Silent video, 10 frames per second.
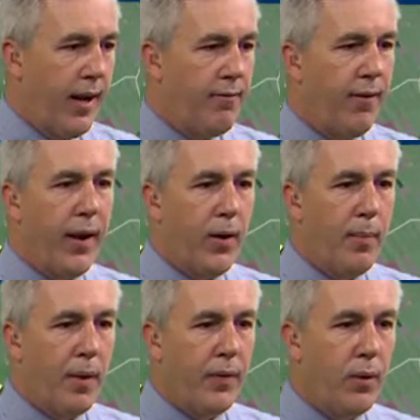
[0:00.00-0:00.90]
flare
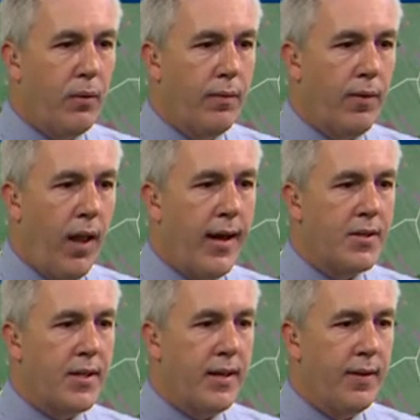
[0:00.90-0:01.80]
up on their
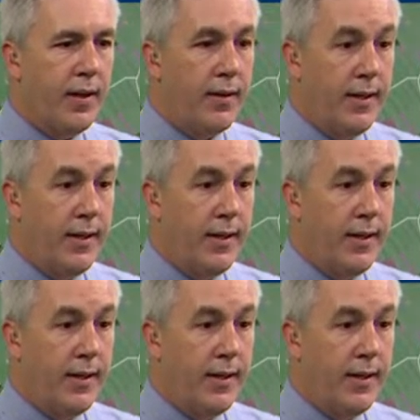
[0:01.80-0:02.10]
velocity that